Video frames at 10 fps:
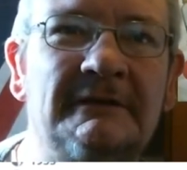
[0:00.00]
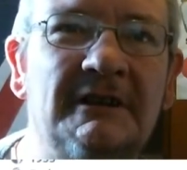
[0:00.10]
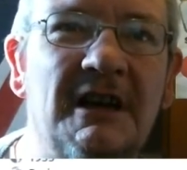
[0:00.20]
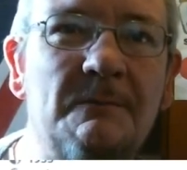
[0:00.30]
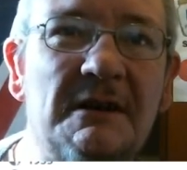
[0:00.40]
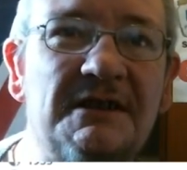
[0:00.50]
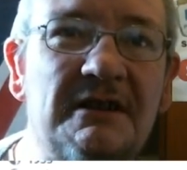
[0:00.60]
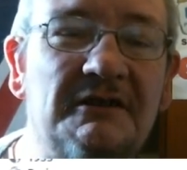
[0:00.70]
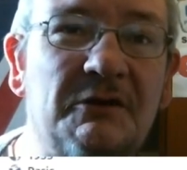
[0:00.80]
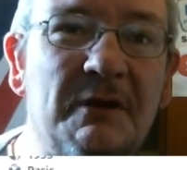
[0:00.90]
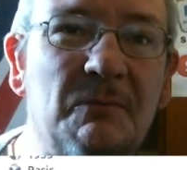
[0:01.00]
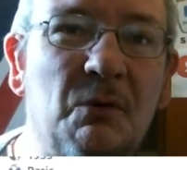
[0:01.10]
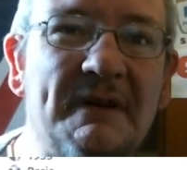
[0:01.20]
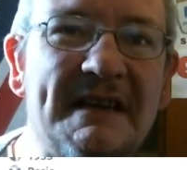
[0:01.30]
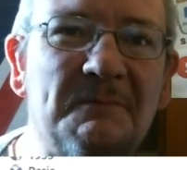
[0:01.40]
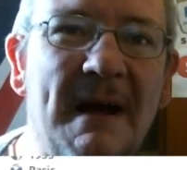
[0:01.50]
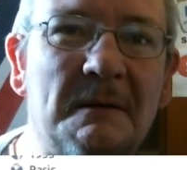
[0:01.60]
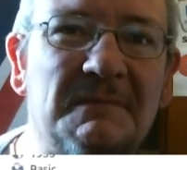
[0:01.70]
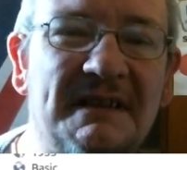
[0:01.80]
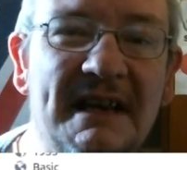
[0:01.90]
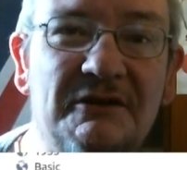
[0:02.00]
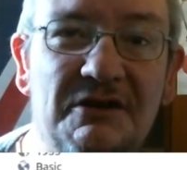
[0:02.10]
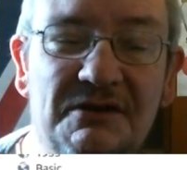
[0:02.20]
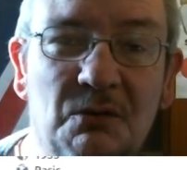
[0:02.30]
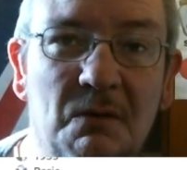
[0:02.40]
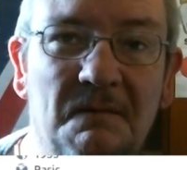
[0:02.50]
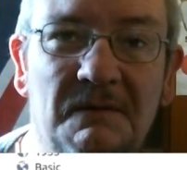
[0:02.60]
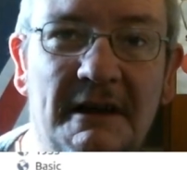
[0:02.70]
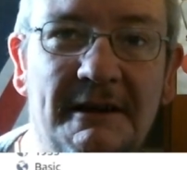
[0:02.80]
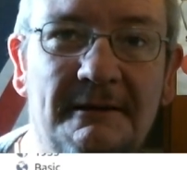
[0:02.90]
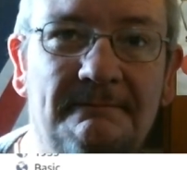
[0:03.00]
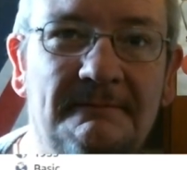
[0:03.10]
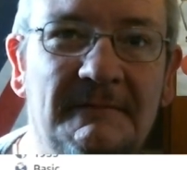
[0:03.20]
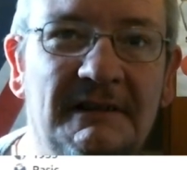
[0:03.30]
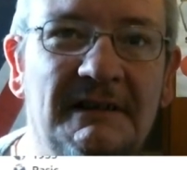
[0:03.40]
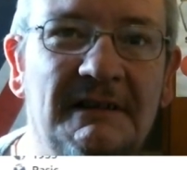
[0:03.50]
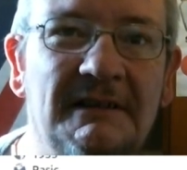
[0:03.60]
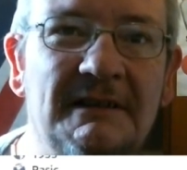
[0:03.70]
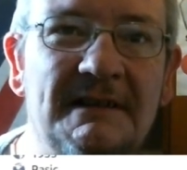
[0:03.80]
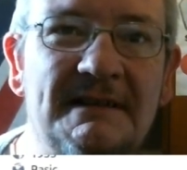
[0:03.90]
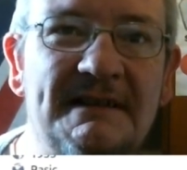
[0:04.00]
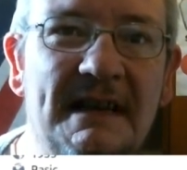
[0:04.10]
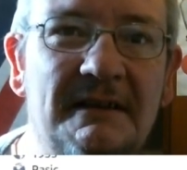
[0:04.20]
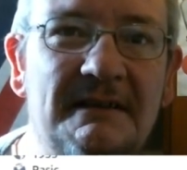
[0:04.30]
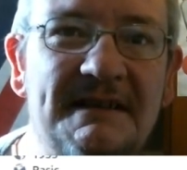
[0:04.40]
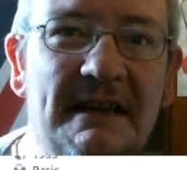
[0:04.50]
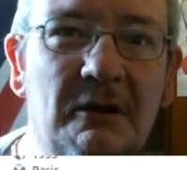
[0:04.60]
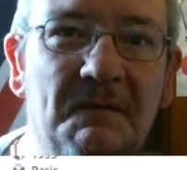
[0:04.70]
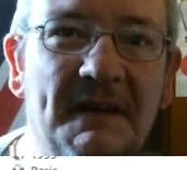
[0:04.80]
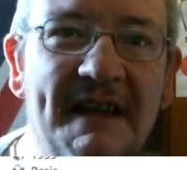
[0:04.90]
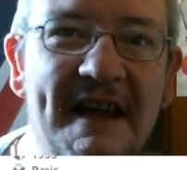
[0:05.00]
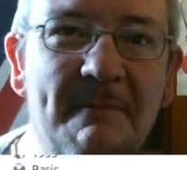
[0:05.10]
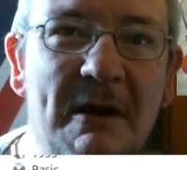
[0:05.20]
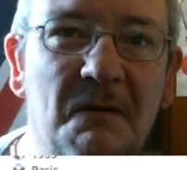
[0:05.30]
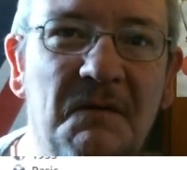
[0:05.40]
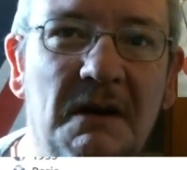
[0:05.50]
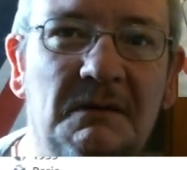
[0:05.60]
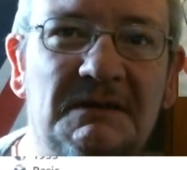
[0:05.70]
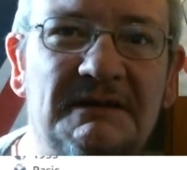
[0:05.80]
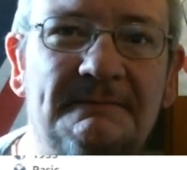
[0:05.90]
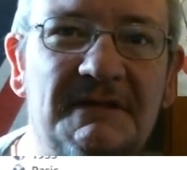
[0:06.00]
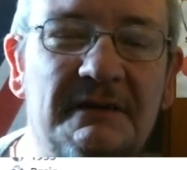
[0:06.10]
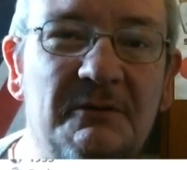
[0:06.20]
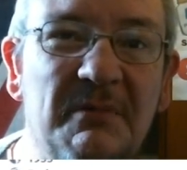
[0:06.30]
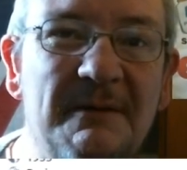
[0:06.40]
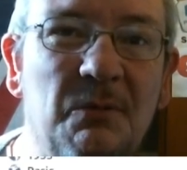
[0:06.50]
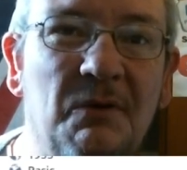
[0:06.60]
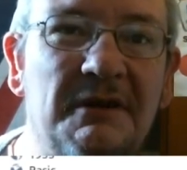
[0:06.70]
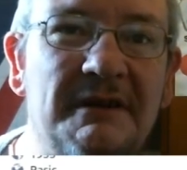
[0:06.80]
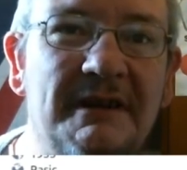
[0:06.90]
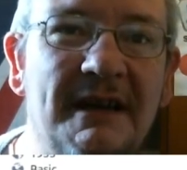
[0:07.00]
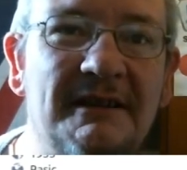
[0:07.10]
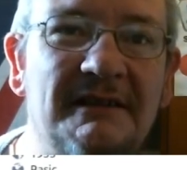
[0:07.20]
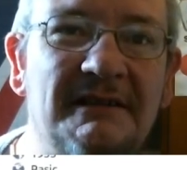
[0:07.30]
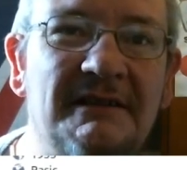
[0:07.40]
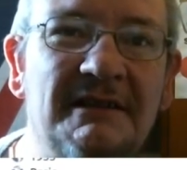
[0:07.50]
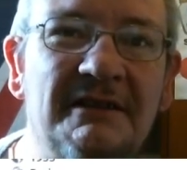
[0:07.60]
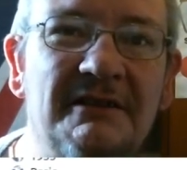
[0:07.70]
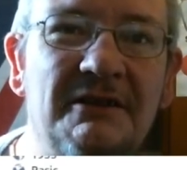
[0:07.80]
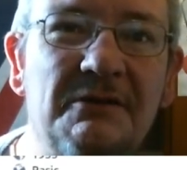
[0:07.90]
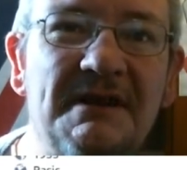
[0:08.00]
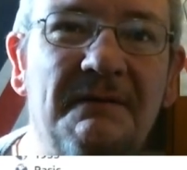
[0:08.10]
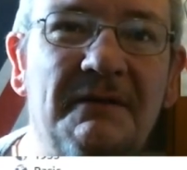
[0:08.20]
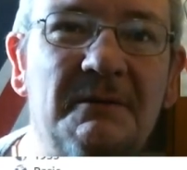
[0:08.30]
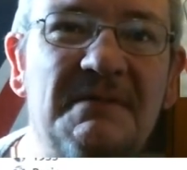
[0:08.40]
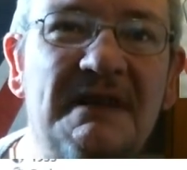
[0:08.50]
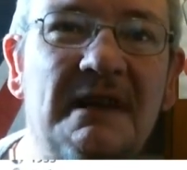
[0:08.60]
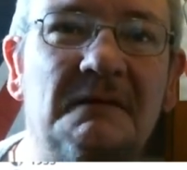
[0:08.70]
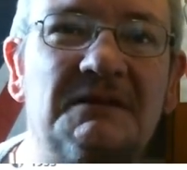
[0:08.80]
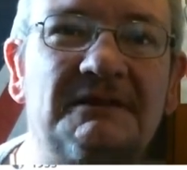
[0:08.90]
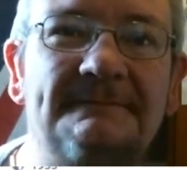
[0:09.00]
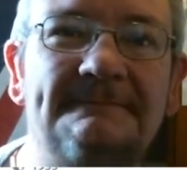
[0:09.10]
I might start doing more of these maps and then just sort of like sell off the KML files so that people can use it for themselves,